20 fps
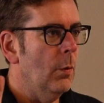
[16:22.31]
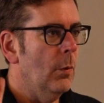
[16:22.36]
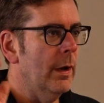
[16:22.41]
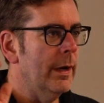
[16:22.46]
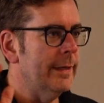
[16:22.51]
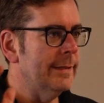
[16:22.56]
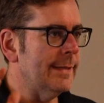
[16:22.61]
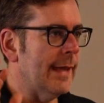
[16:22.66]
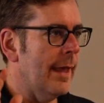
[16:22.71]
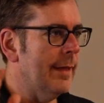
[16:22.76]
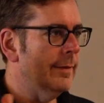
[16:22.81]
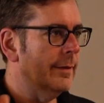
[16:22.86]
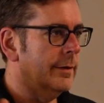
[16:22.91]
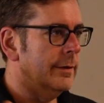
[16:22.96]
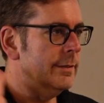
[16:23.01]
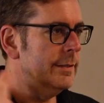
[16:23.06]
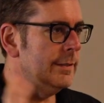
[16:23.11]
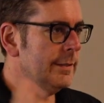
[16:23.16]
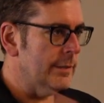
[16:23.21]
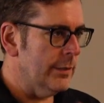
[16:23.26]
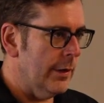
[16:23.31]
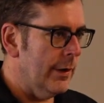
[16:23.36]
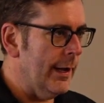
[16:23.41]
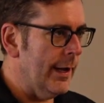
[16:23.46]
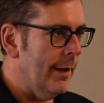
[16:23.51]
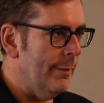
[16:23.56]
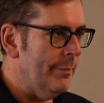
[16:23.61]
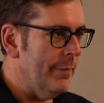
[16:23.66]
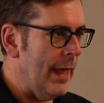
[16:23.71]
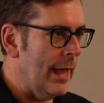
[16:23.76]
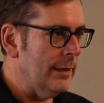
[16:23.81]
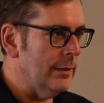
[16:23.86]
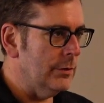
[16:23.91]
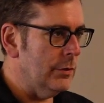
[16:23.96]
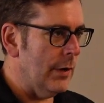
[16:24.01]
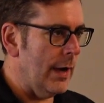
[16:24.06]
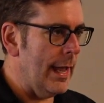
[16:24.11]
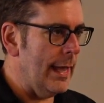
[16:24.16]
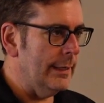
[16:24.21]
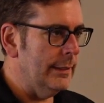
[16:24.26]
what is either stirring up that
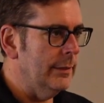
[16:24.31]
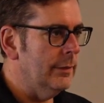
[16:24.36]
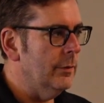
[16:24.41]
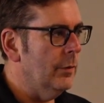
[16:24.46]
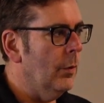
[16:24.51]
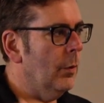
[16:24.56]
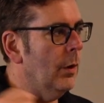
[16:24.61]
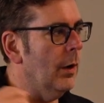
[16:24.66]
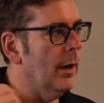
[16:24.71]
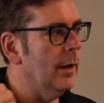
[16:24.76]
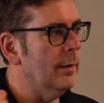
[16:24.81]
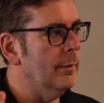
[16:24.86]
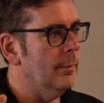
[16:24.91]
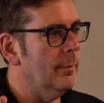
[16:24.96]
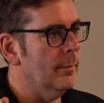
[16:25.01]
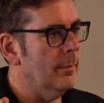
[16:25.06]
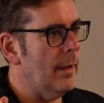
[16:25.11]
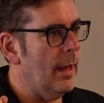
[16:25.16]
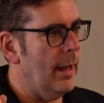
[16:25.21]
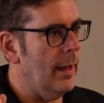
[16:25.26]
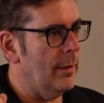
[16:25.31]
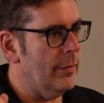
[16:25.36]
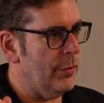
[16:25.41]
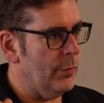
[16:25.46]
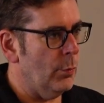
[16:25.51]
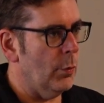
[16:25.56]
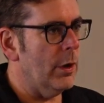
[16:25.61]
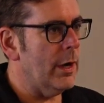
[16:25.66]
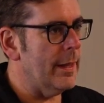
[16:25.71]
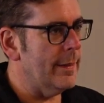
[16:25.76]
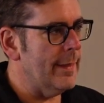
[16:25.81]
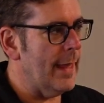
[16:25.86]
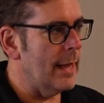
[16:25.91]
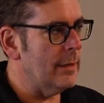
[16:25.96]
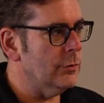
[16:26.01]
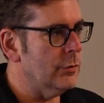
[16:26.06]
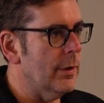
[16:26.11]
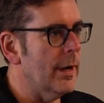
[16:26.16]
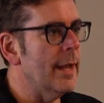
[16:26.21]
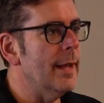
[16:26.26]
dread or uh, thwarting
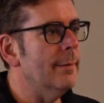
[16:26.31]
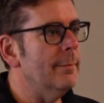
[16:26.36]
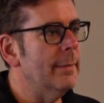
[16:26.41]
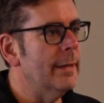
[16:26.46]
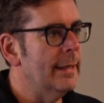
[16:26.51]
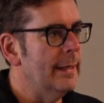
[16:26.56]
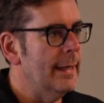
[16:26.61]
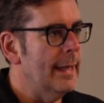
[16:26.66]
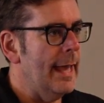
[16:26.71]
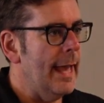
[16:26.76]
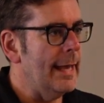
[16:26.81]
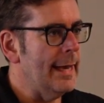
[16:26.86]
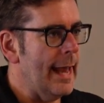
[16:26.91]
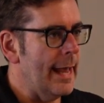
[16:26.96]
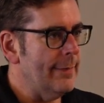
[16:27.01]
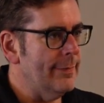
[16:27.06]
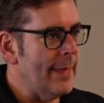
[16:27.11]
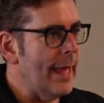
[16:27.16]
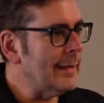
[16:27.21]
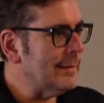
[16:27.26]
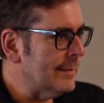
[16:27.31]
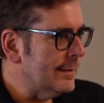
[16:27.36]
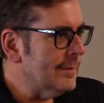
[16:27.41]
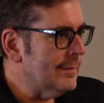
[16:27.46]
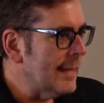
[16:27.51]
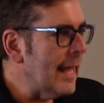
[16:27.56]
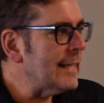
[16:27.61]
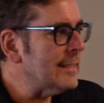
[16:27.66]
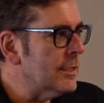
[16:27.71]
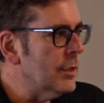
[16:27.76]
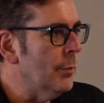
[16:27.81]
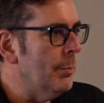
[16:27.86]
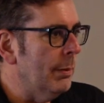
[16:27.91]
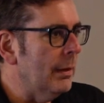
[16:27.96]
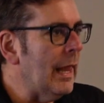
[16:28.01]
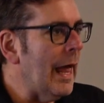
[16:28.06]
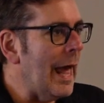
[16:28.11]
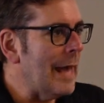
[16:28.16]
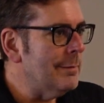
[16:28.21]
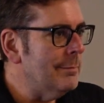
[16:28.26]
that dream, and that's that's your
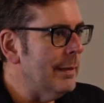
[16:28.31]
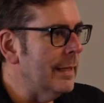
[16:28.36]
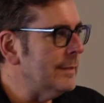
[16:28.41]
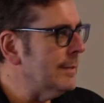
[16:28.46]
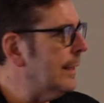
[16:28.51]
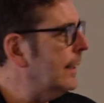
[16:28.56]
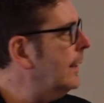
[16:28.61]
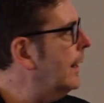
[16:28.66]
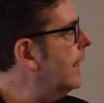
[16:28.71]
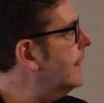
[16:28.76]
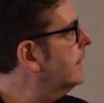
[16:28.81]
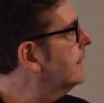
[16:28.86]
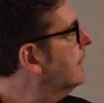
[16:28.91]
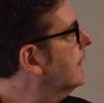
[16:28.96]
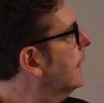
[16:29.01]
plot basically.